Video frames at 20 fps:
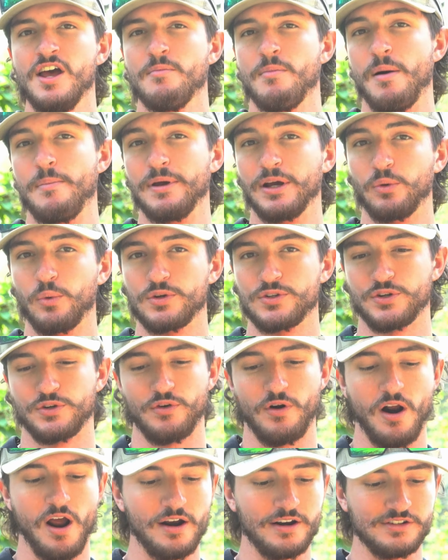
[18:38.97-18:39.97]
my big wizard
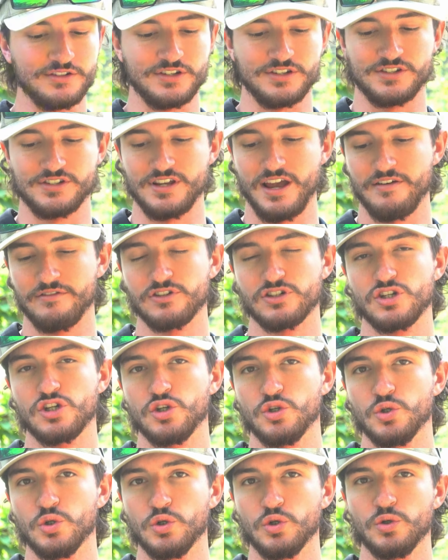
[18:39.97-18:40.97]
rod is a
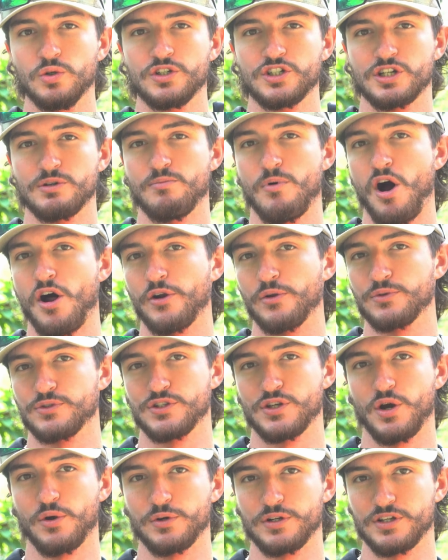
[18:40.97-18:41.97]
7.2 Shimano
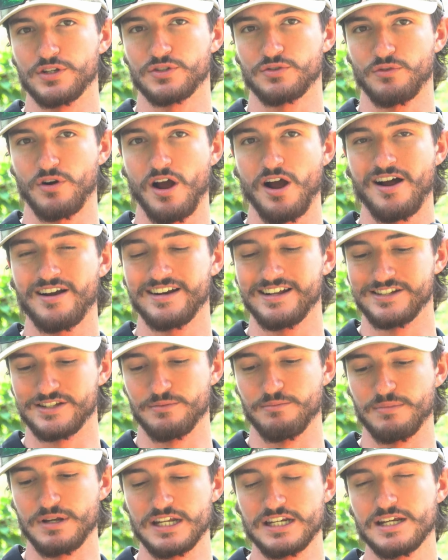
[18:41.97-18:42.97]
Zodius rod. It's a
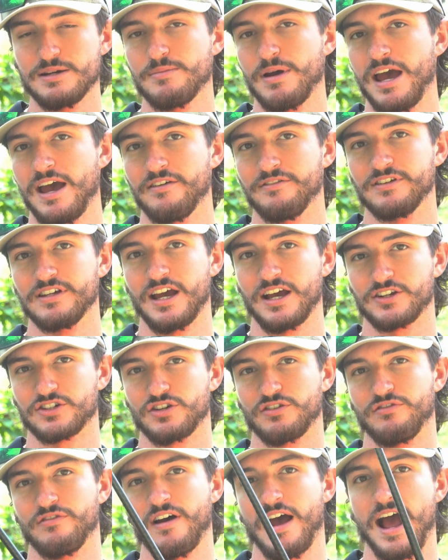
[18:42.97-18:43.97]
medium heavy,
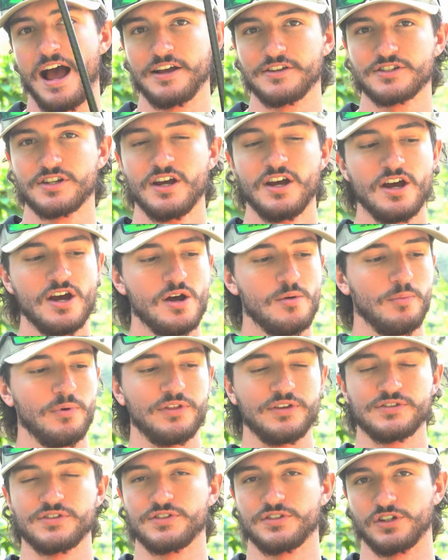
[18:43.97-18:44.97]
extra fast, but
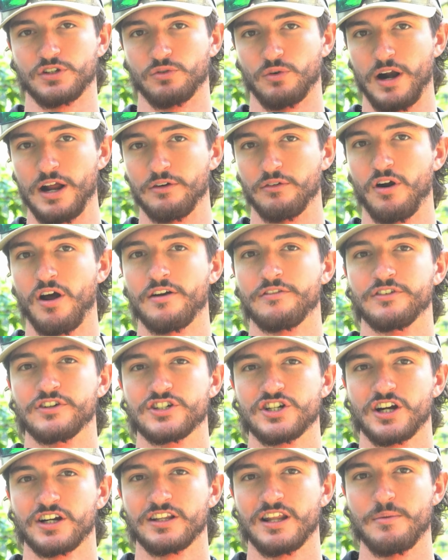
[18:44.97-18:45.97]
this is a great rod for
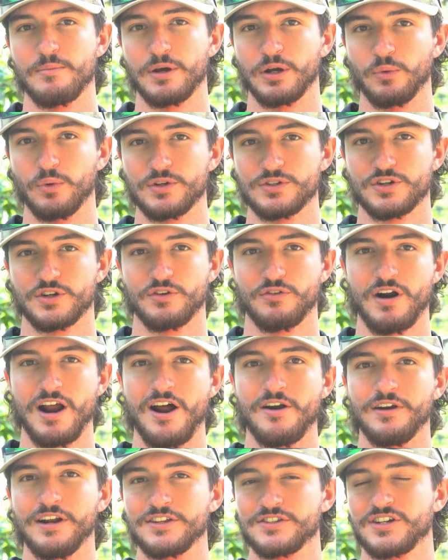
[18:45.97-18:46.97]
chucking that big wizard
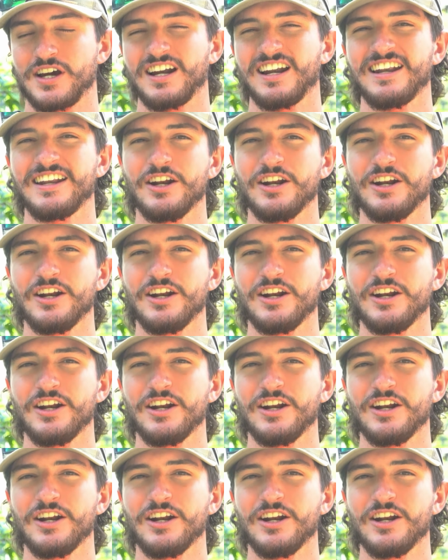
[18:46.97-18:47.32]
around. It's got